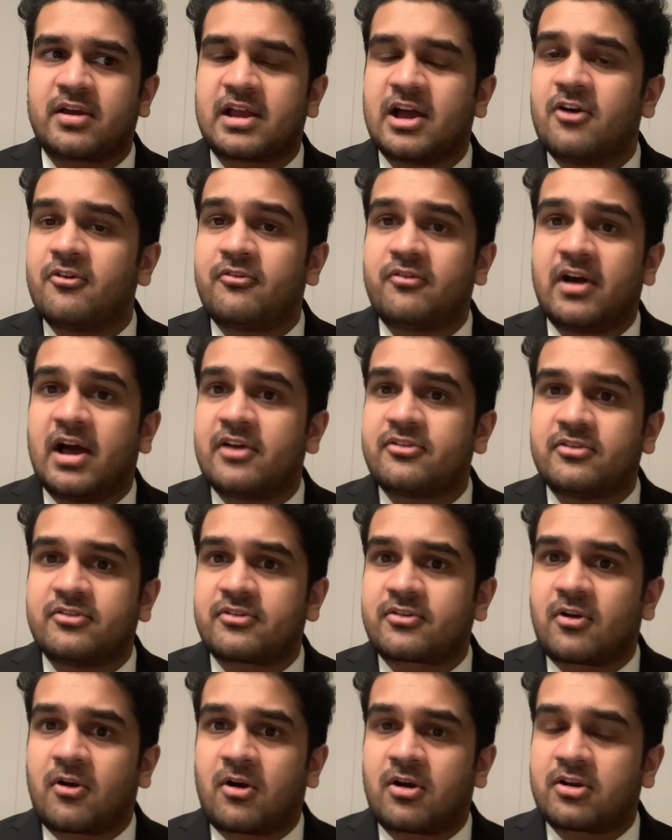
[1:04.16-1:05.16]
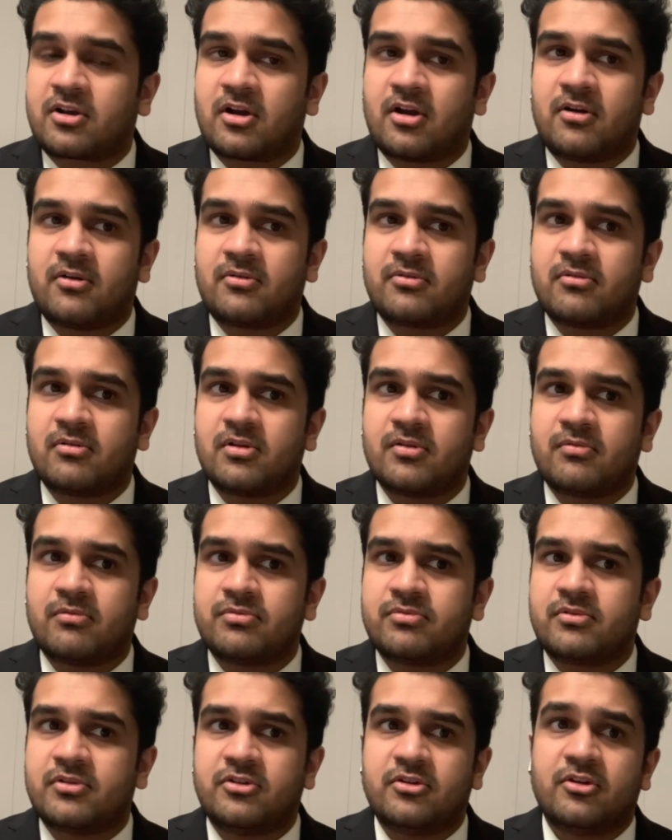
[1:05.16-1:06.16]
how fast does a car go?
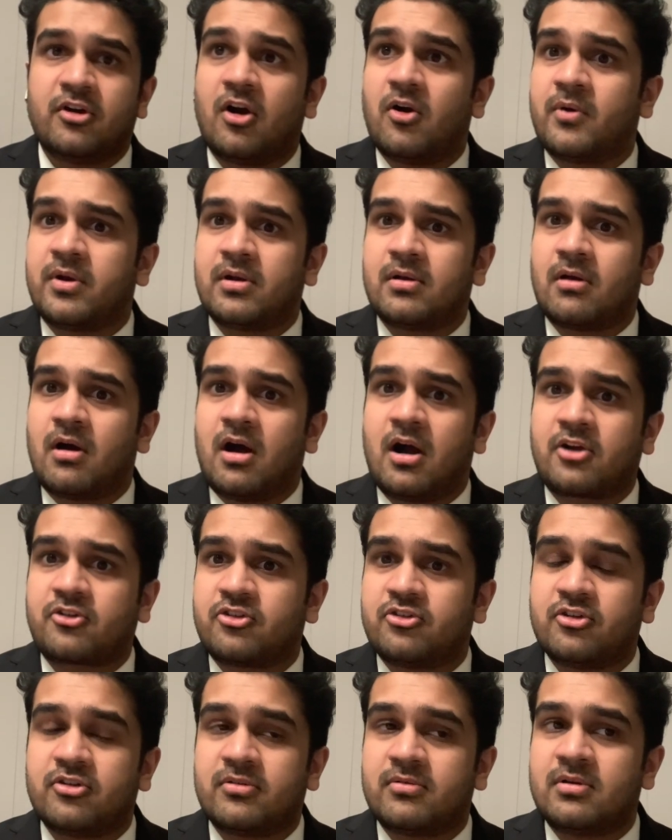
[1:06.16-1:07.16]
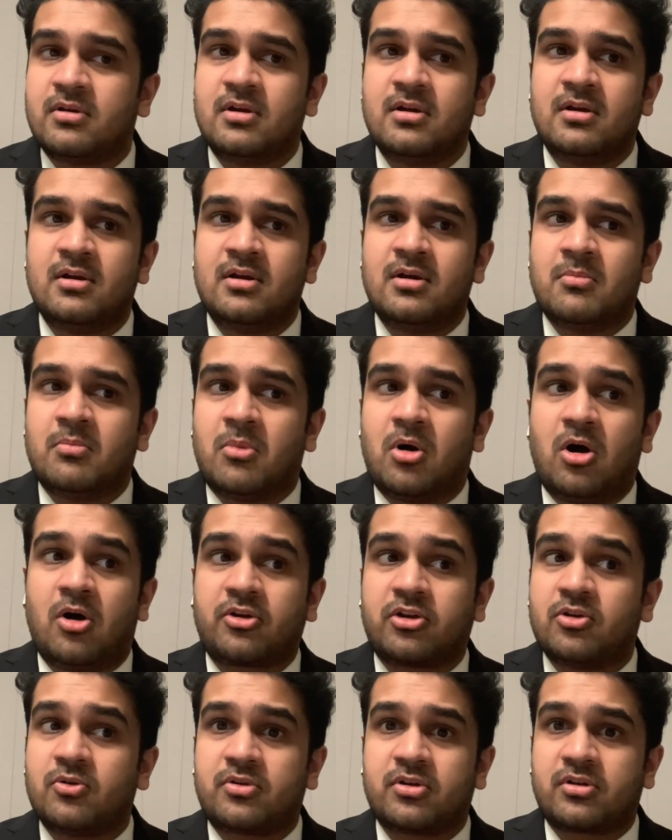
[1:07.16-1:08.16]
Do you know an oxygen
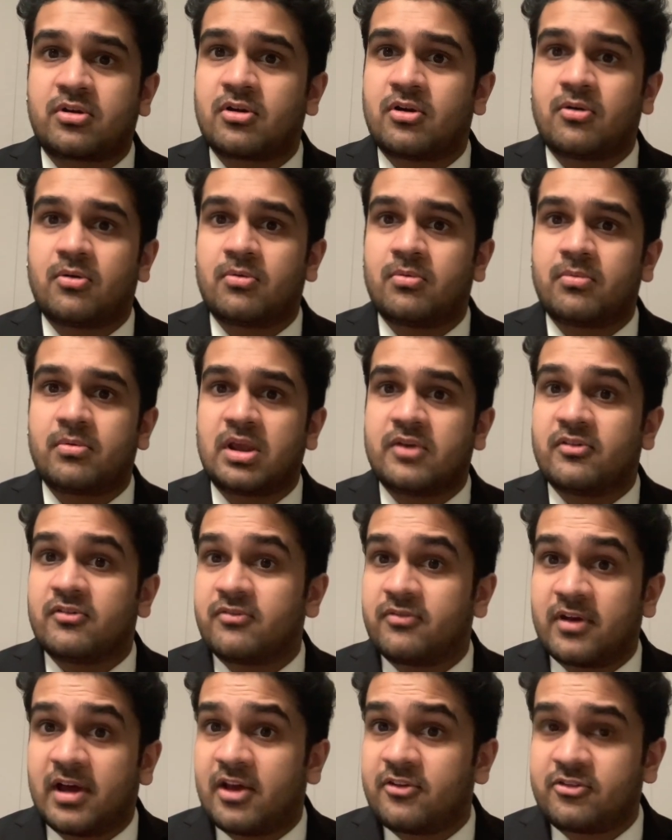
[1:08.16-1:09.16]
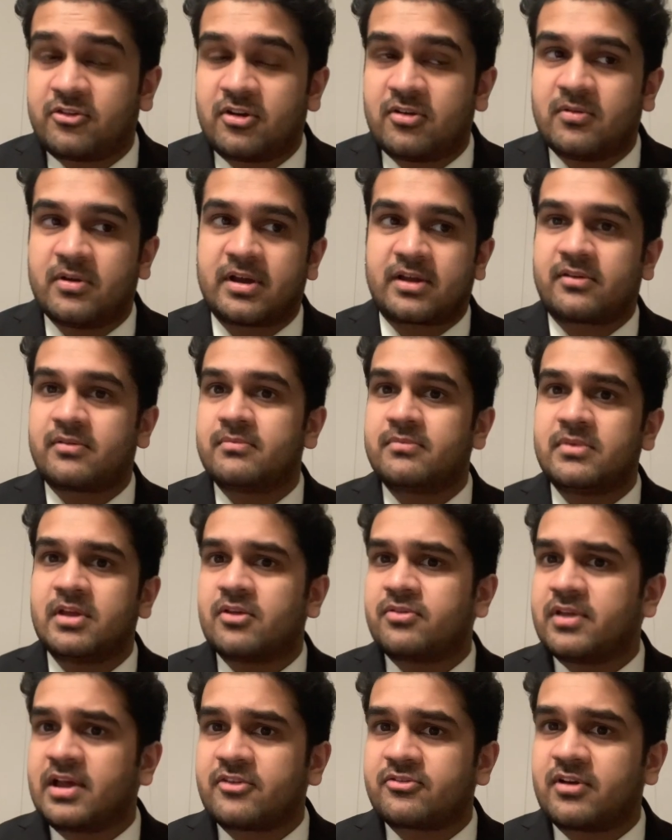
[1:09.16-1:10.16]
molecule can go even faster? Like,
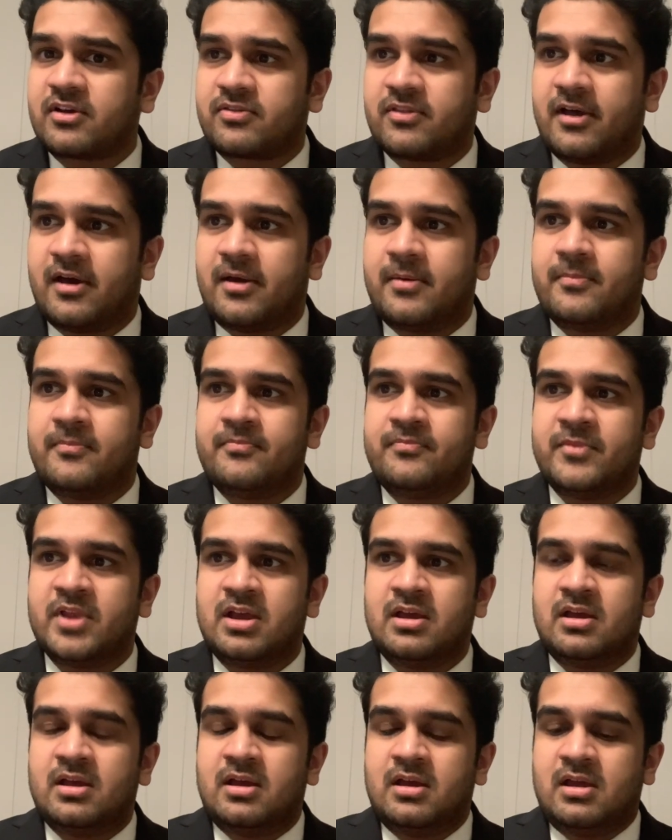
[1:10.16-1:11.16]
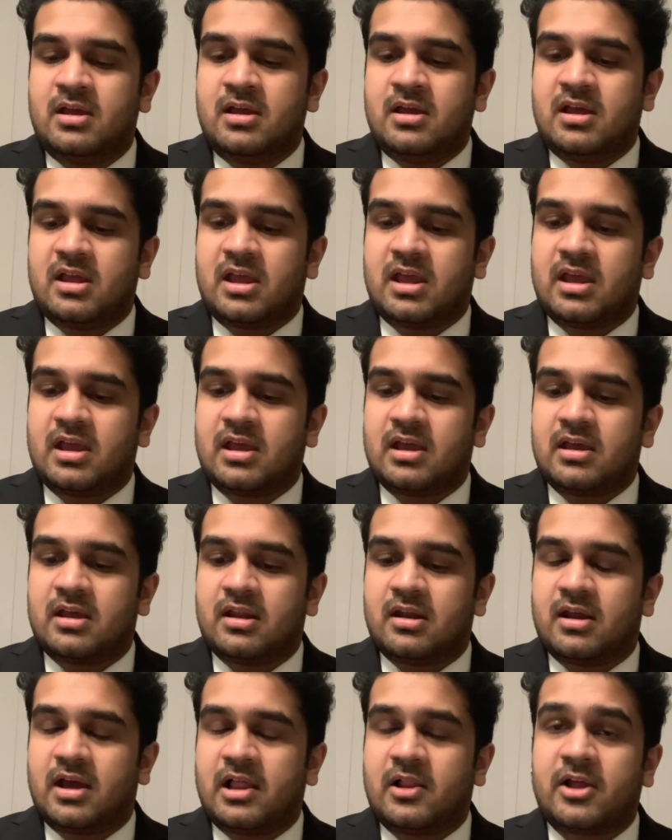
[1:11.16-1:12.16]
things like that.
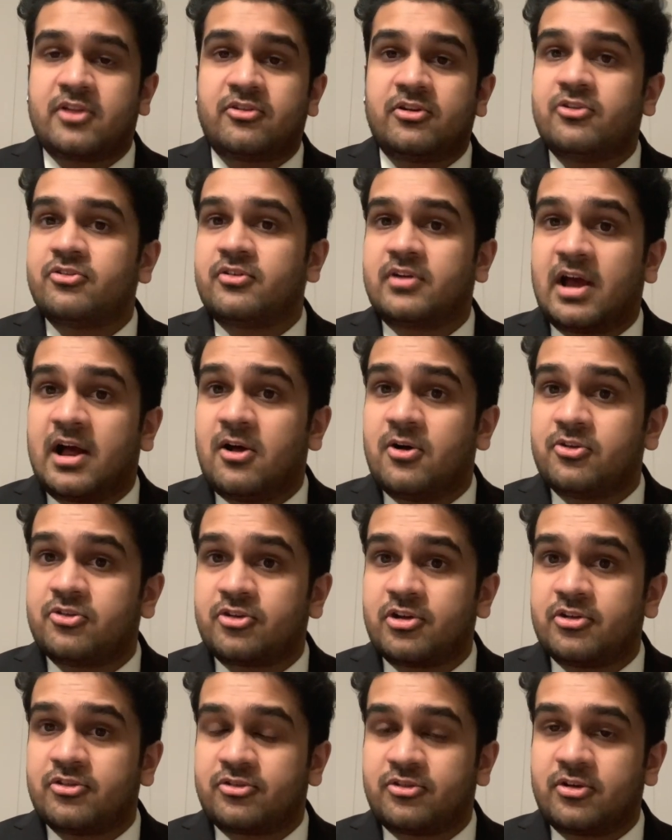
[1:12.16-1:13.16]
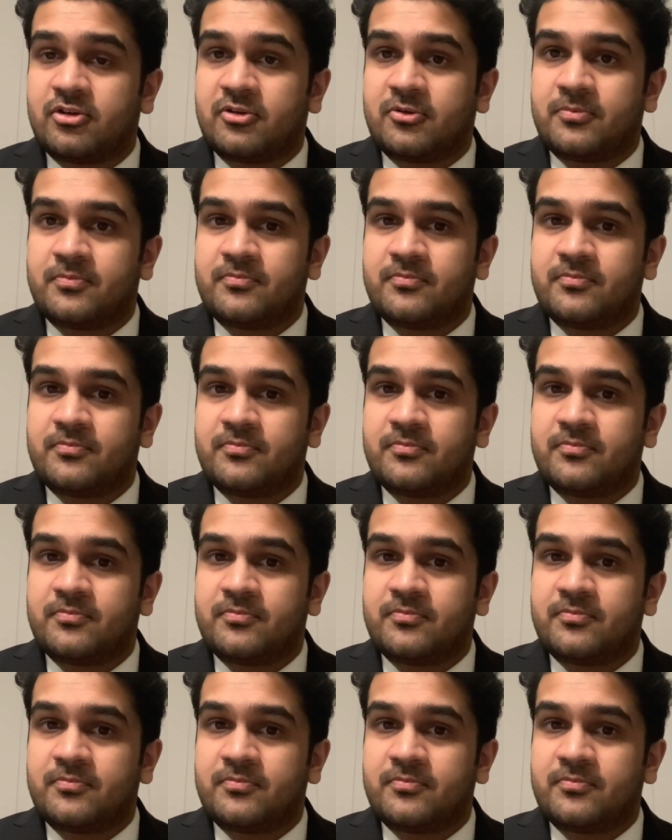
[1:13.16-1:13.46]
And I like to use analogies too.